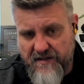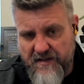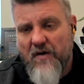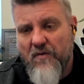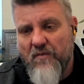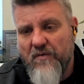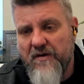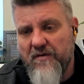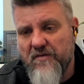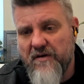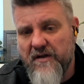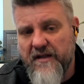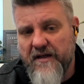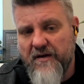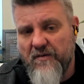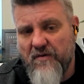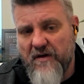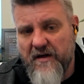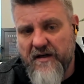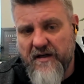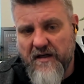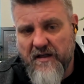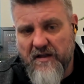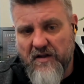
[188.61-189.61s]
We really want
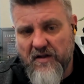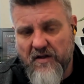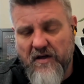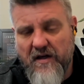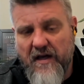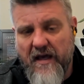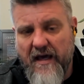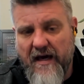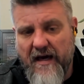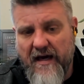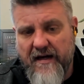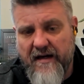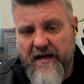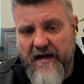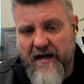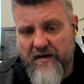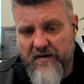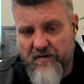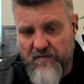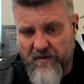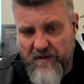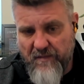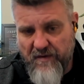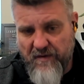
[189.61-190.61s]
to look at how do
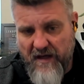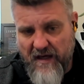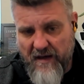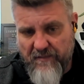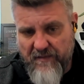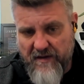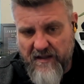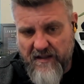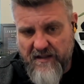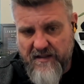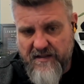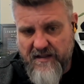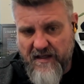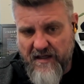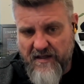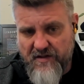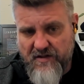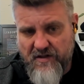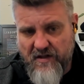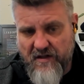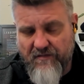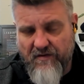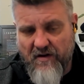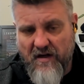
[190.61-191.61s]
we become an extension
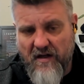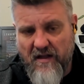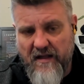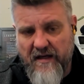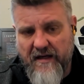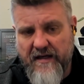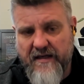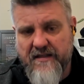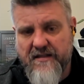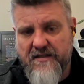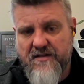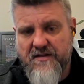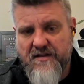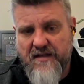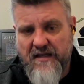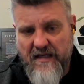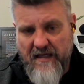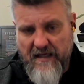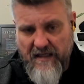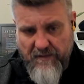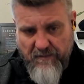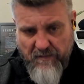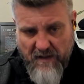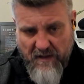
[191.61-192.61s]
of our client's
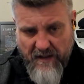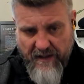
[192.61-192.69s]
team